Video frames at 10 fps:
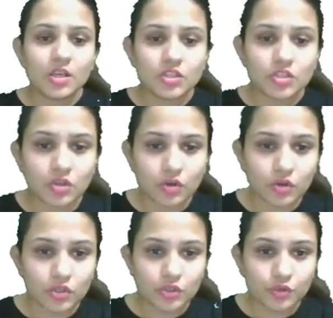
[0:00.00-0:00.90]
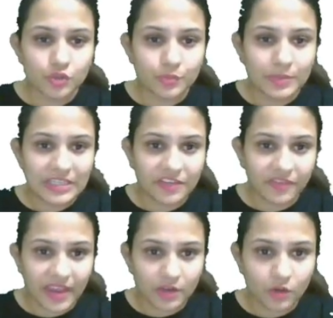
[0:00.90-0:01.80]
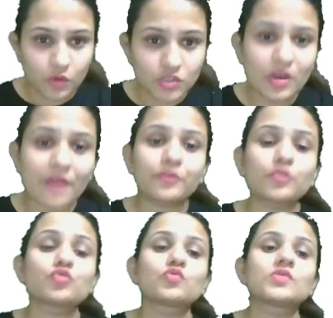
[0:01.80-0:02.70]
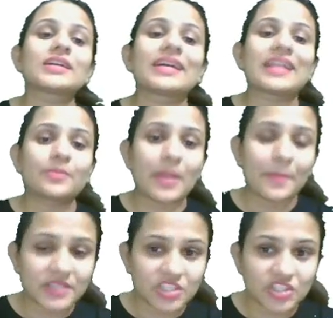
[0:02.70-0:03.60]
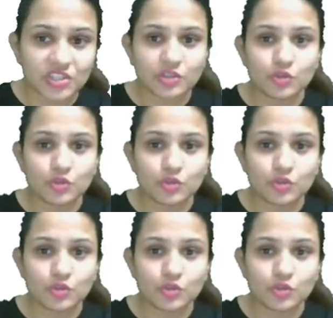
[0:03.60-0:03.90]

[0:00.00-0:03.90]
So, do you believe in ghosts? You have to choose the correct preposition.